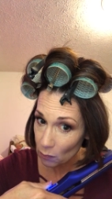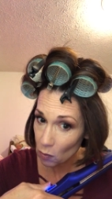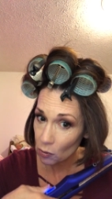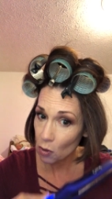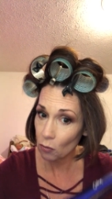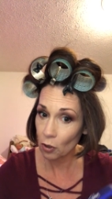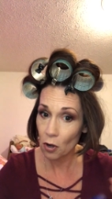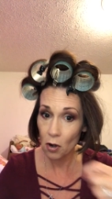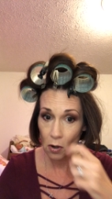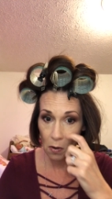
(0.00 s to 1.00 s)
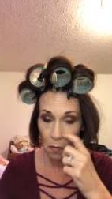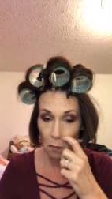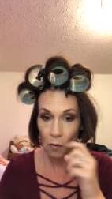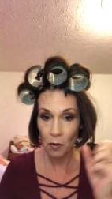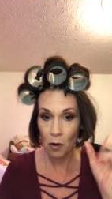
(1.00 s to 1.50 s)
won't hold a curl,
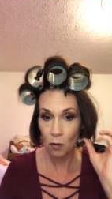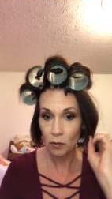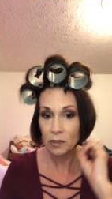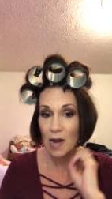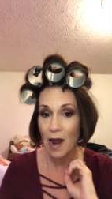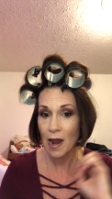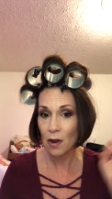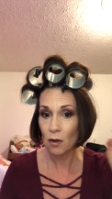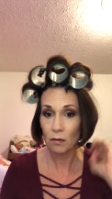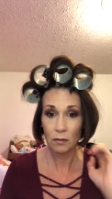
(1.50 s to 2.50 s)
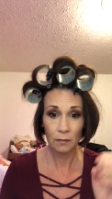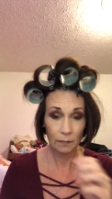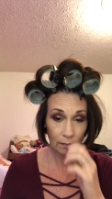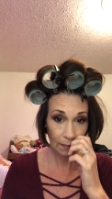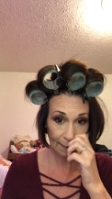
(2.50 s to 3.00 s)
won't hold a style,
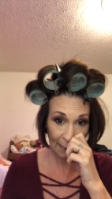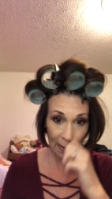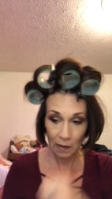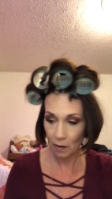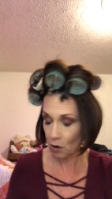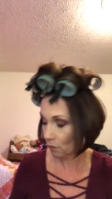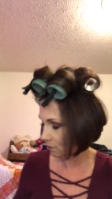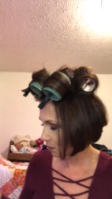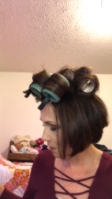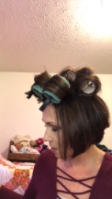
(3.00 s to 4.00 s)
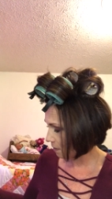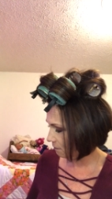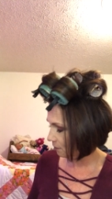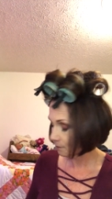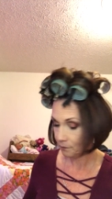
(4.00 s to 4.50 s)
any and all of the
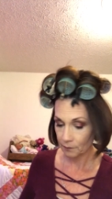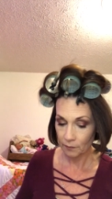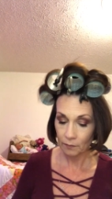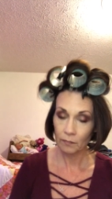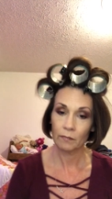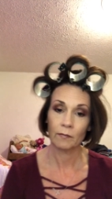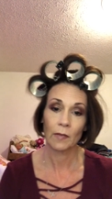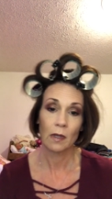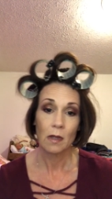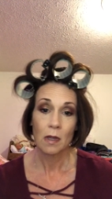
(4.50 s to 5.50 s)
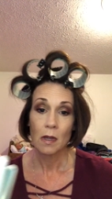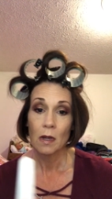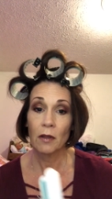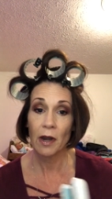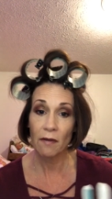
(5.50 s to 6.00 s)
above,
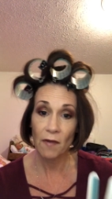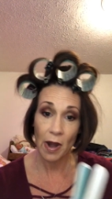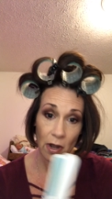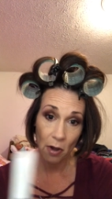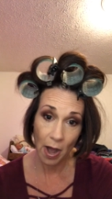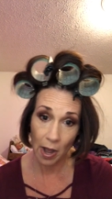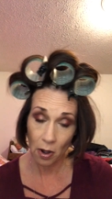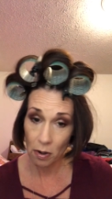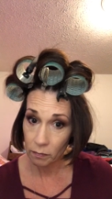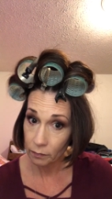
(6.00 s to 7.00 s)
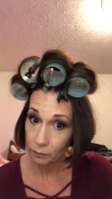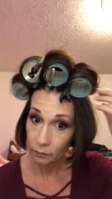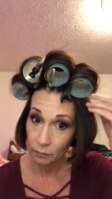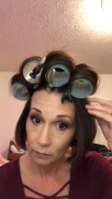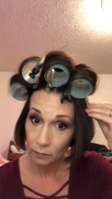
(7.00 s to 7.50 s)
clarify your hair
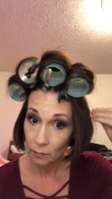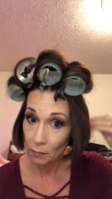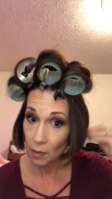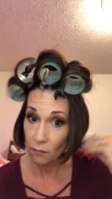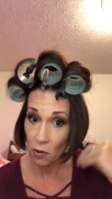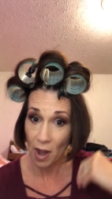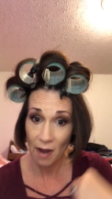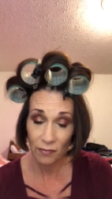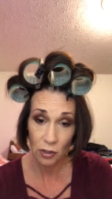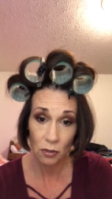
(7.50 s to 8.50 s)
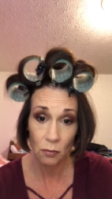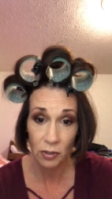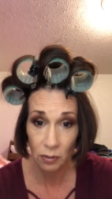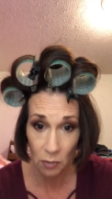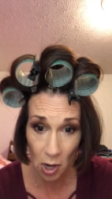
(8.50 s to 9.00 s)
if you have to
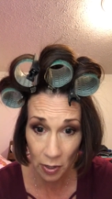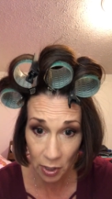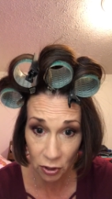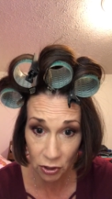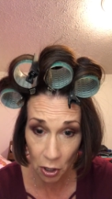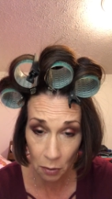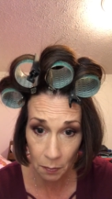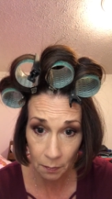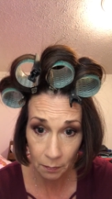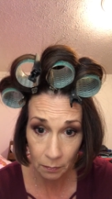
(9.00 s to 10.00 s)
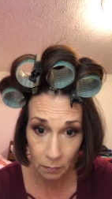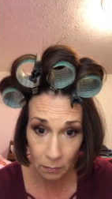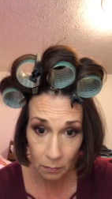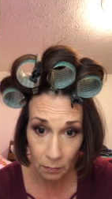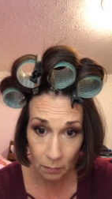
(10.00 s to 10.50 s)
with some Dawn dish soap.
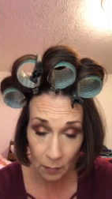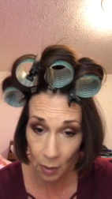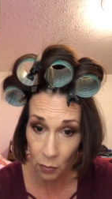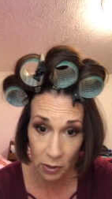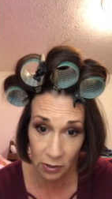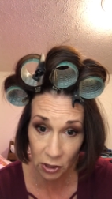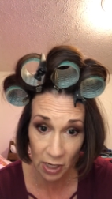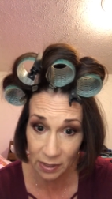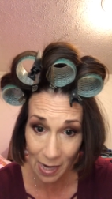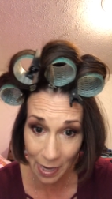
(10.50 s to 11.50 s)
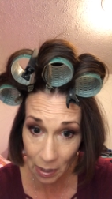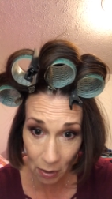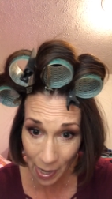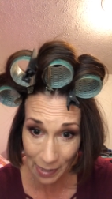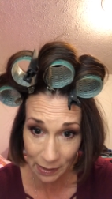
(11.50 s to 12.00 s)
I wouldn't suggest that
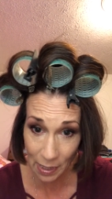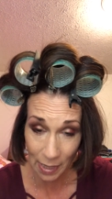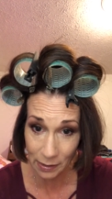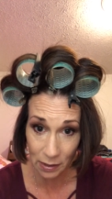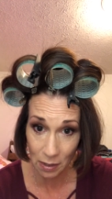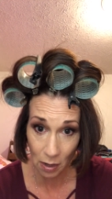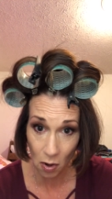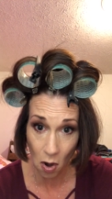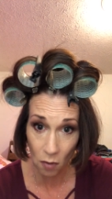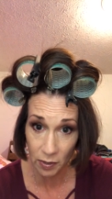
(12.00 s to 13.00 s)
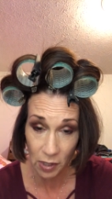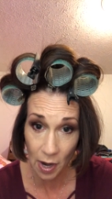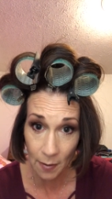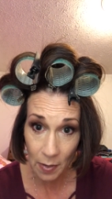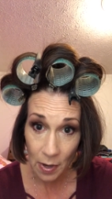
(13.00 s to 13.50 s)
as all the
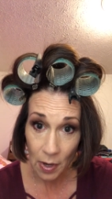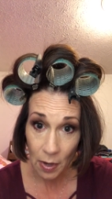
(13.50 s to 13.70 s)
time,